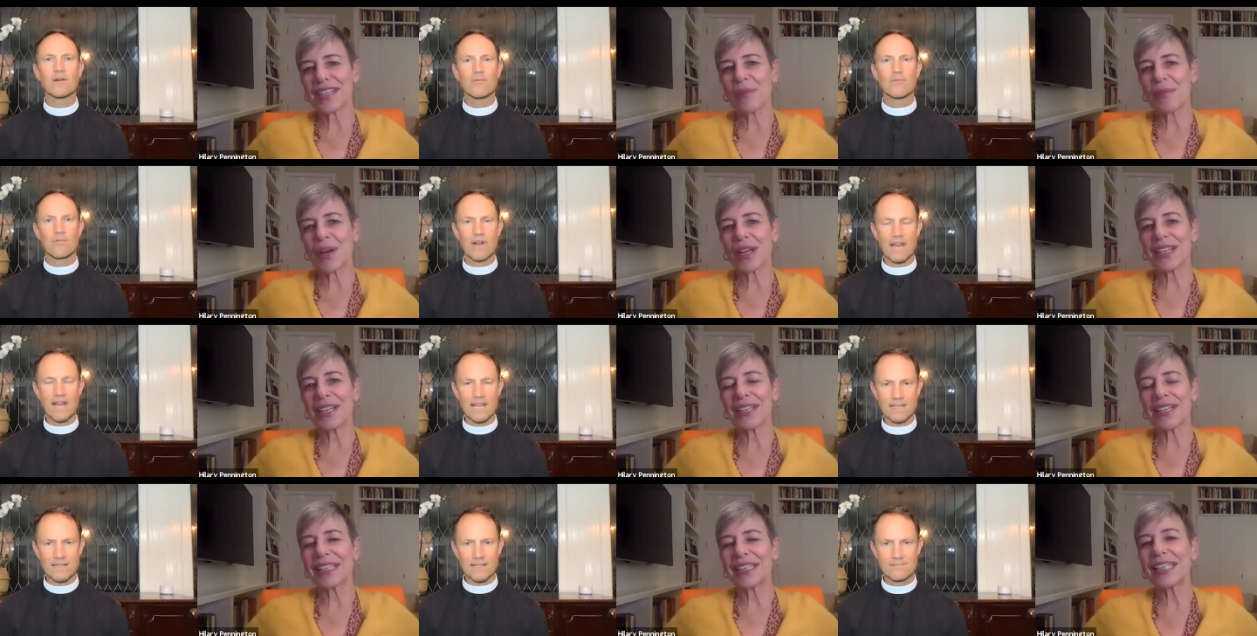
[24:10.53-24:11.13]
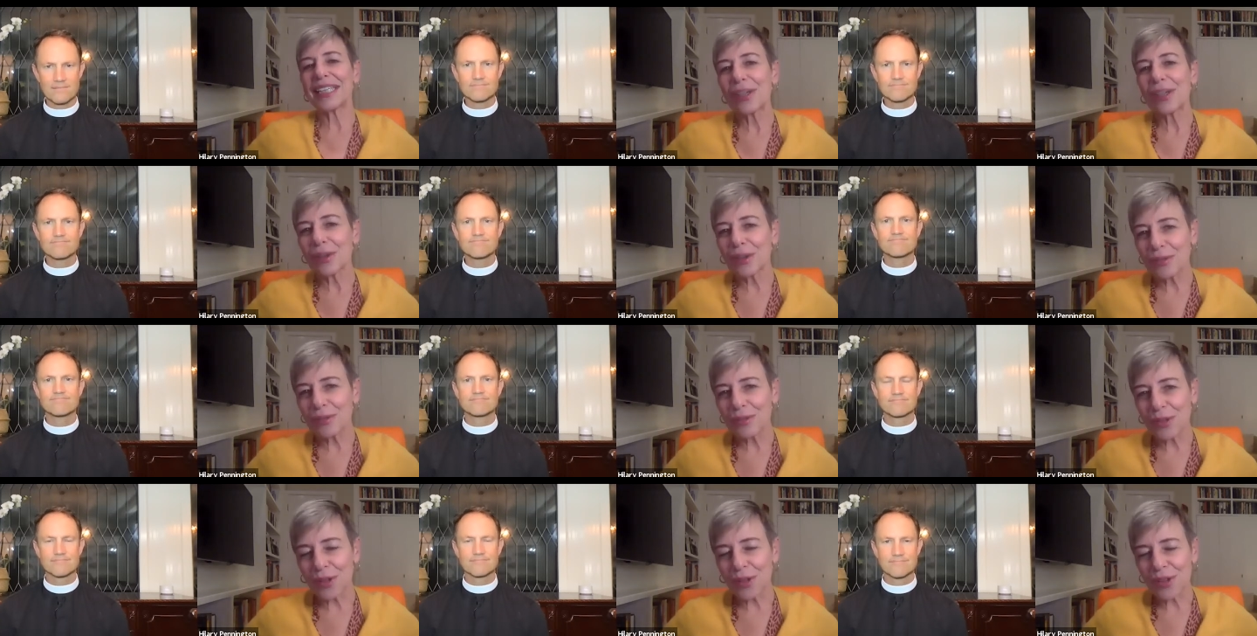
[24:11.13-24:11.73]
Speaker 1: they right. want
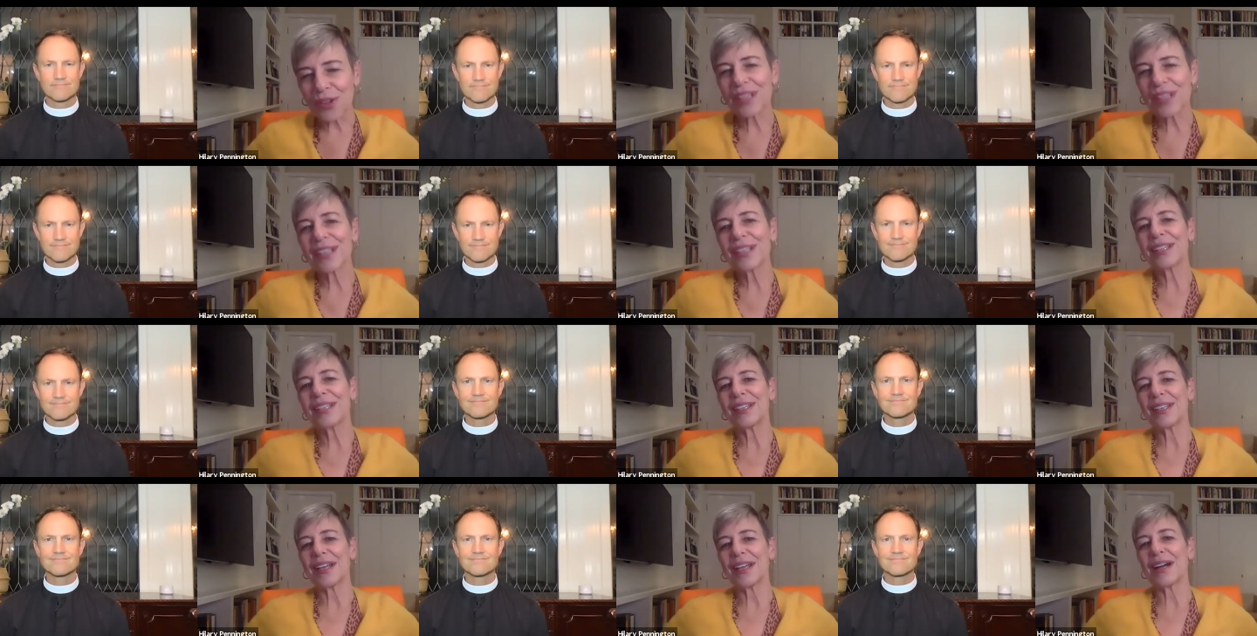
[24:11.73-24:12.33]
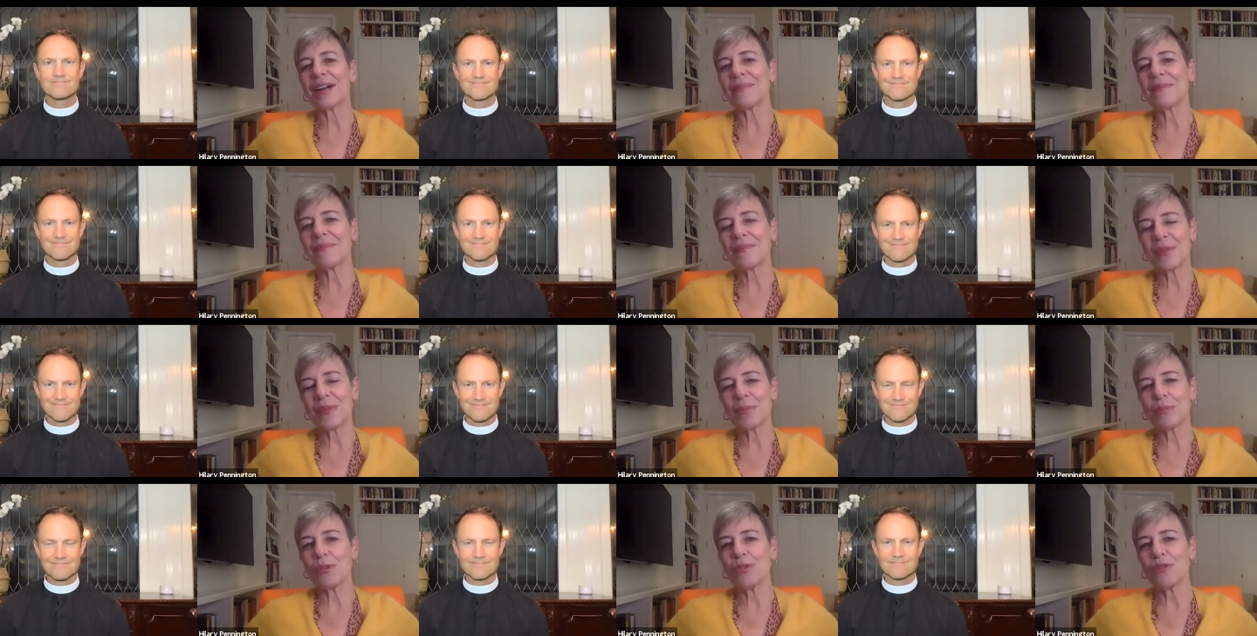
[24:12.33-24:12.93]
leaderful um,
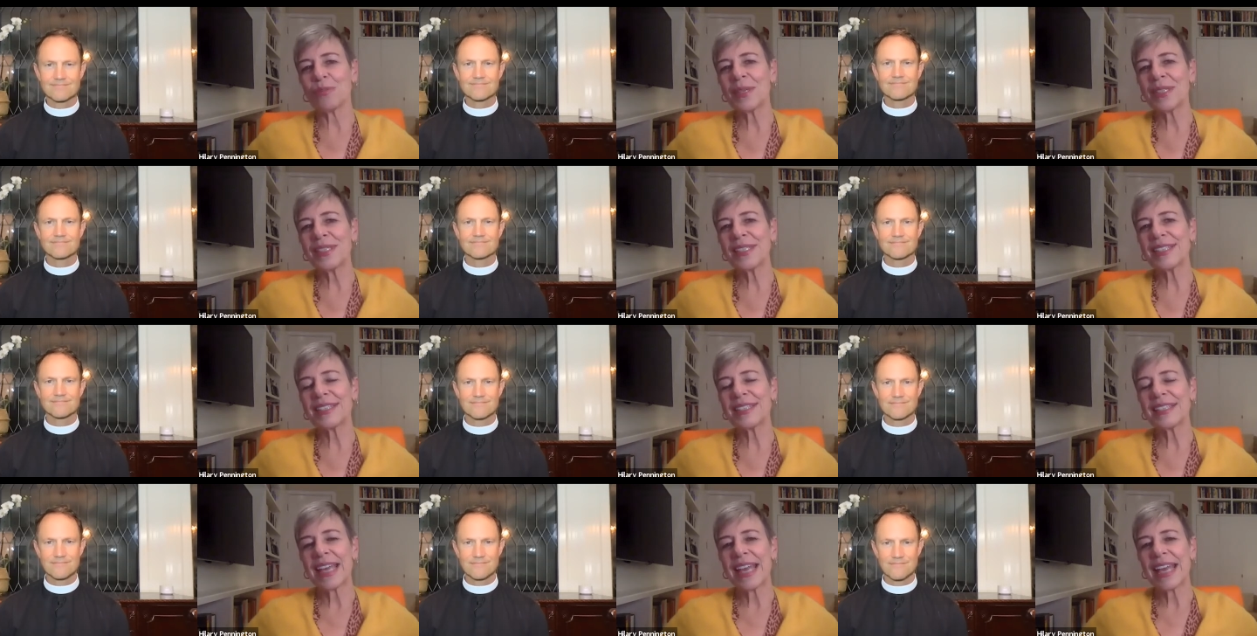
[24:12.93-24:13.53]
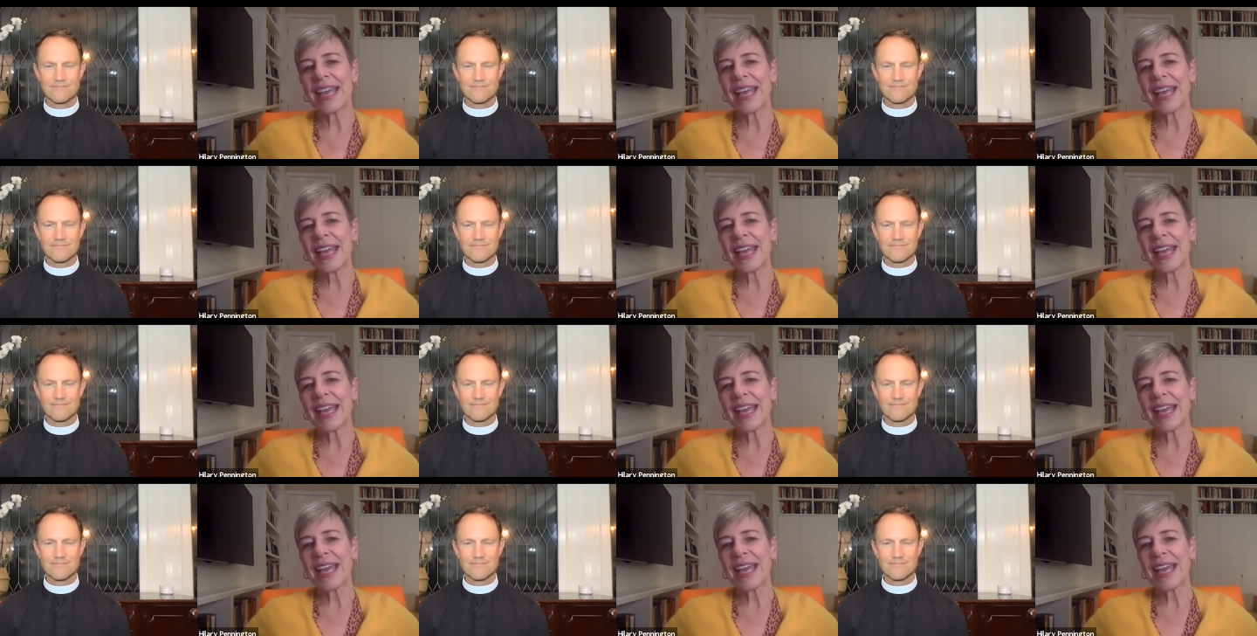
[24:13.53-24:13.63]
movements,